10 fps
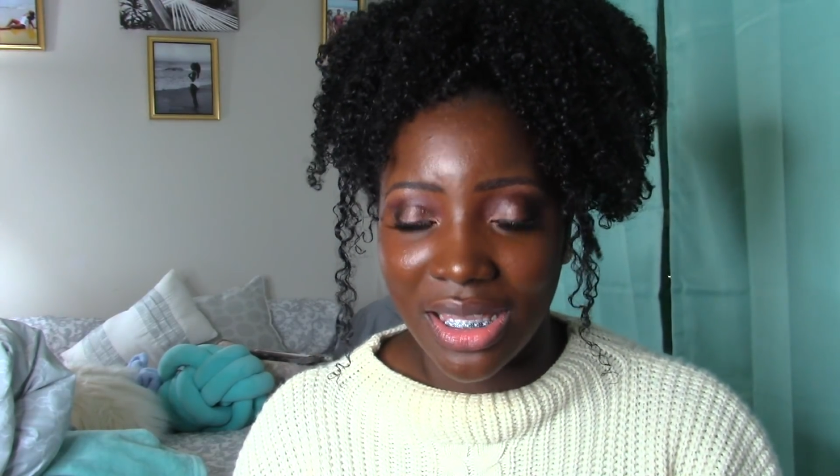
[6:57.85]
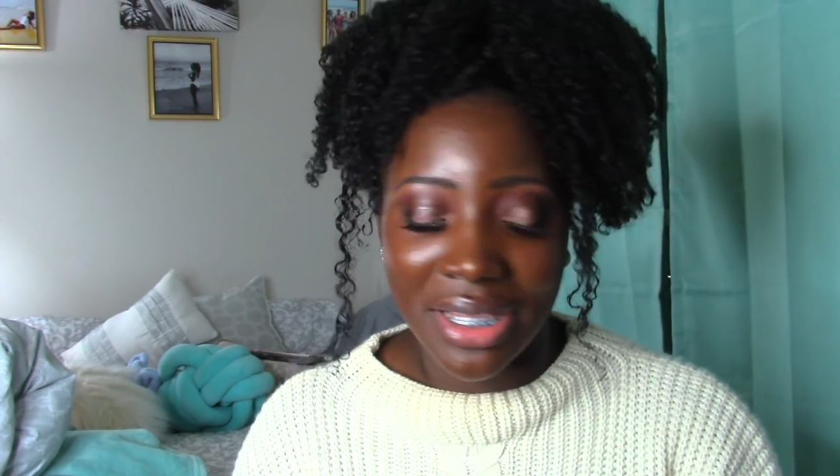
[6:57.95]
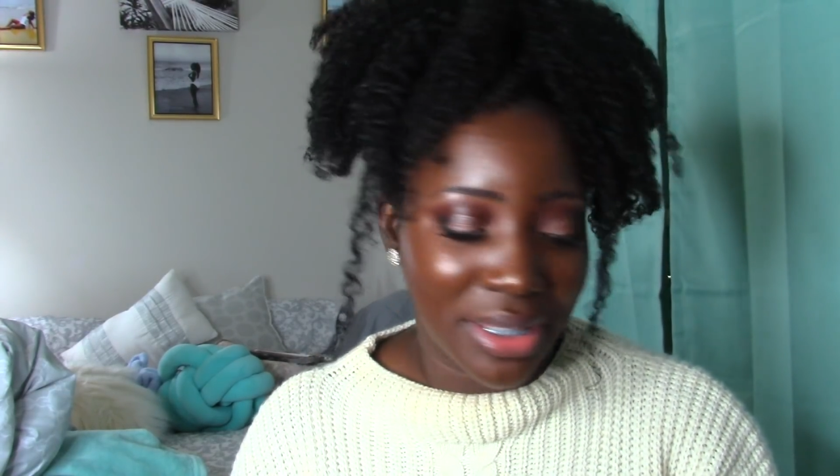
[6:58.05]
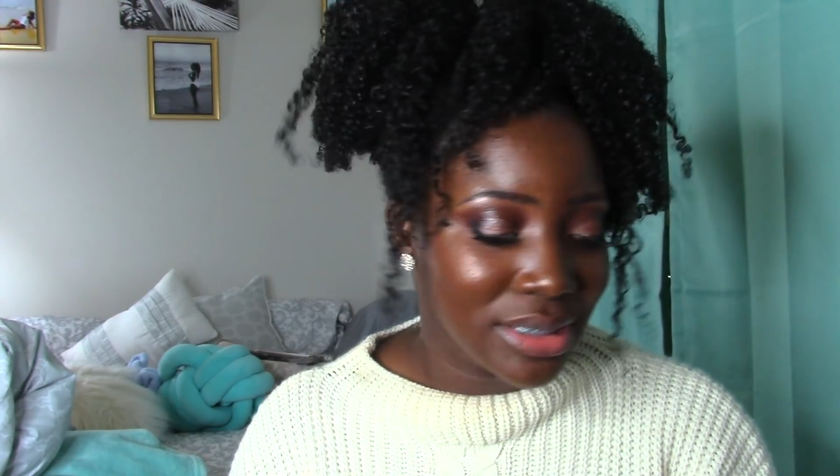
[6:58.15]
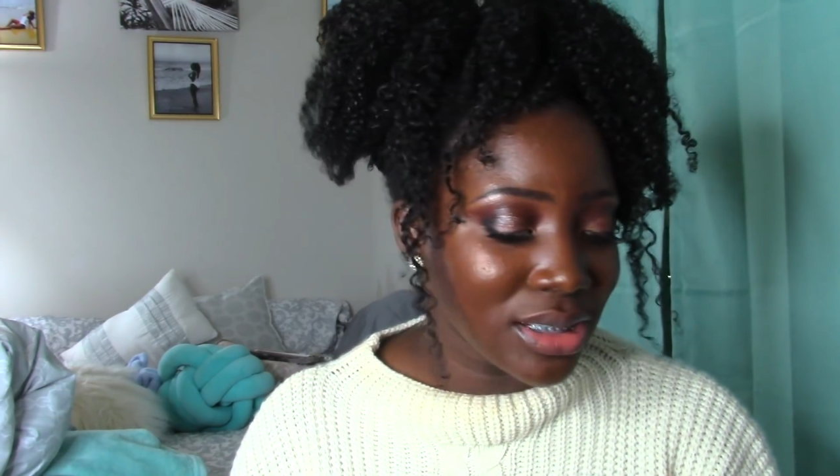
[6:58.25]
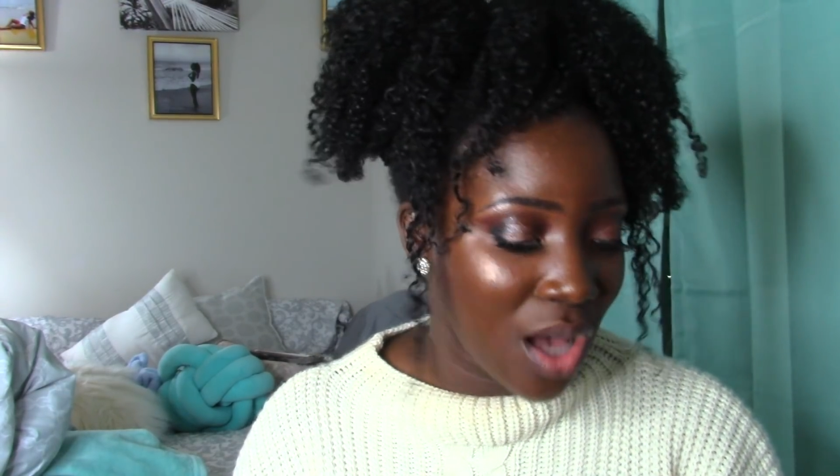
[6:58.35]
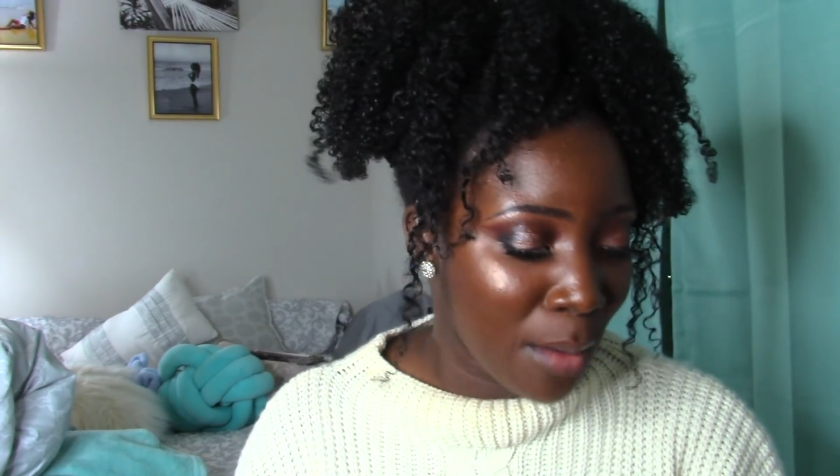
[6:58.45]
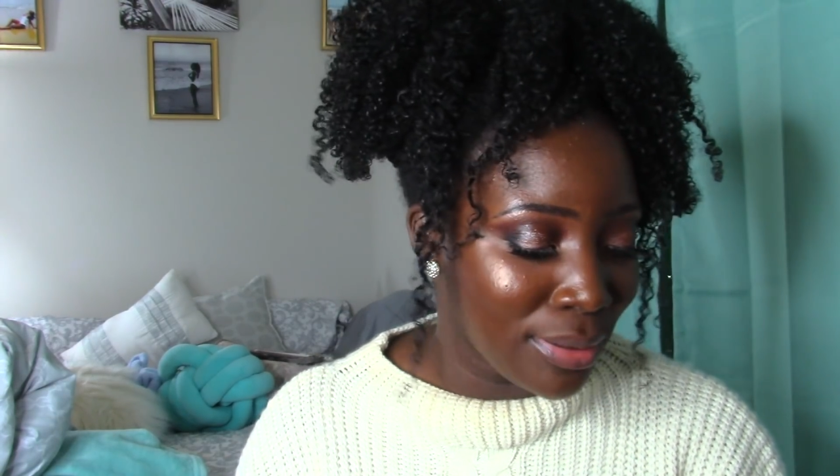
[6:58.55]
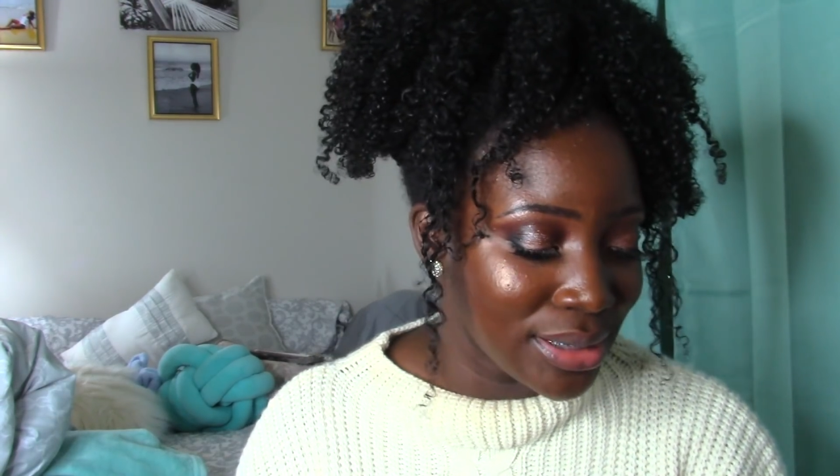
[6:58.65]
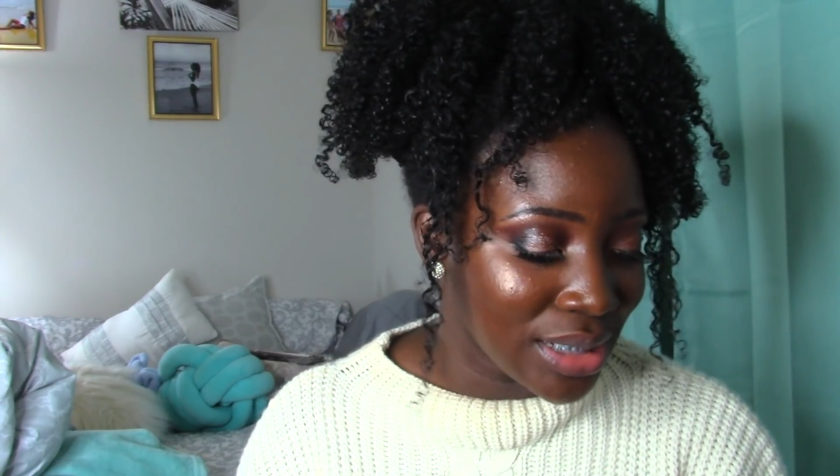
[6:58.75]
It's
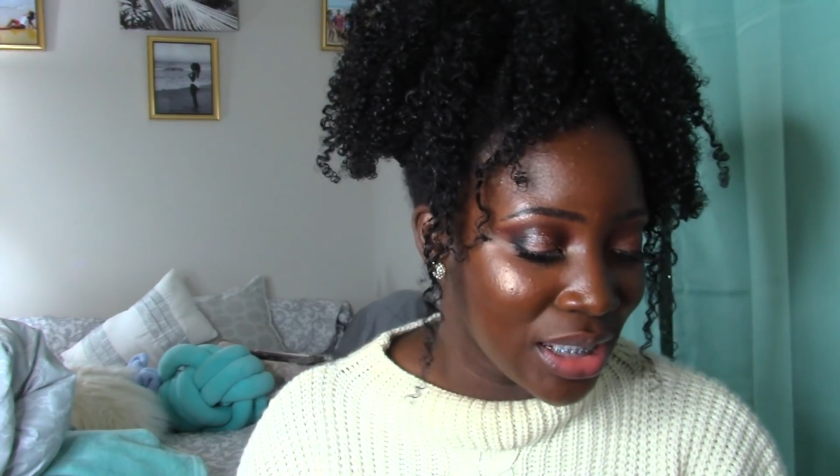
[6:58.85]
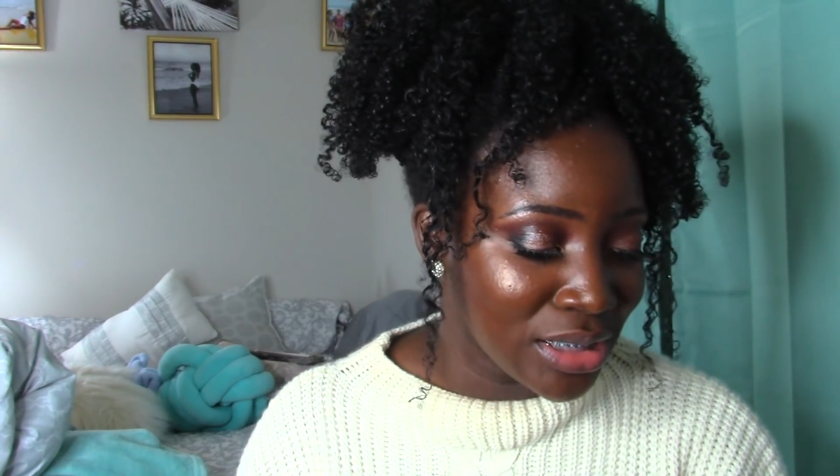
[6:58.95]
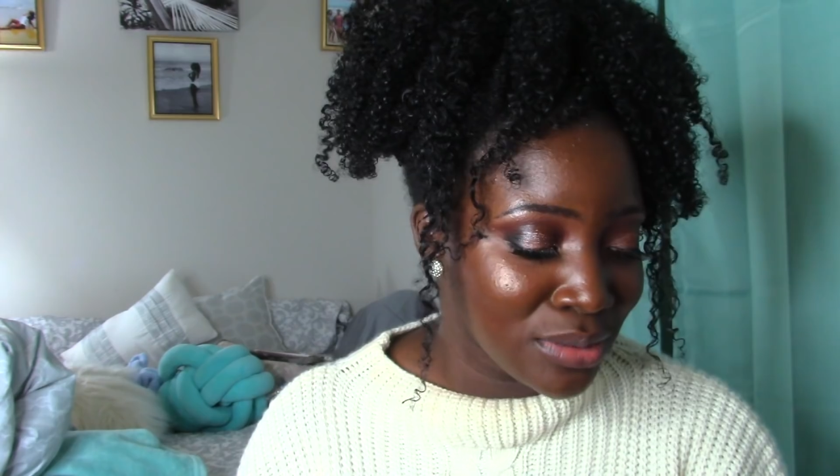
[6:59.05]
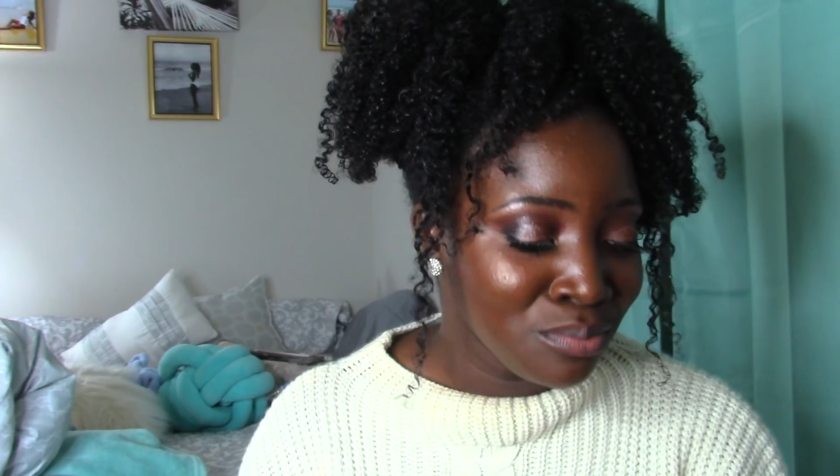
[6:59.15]
common sense.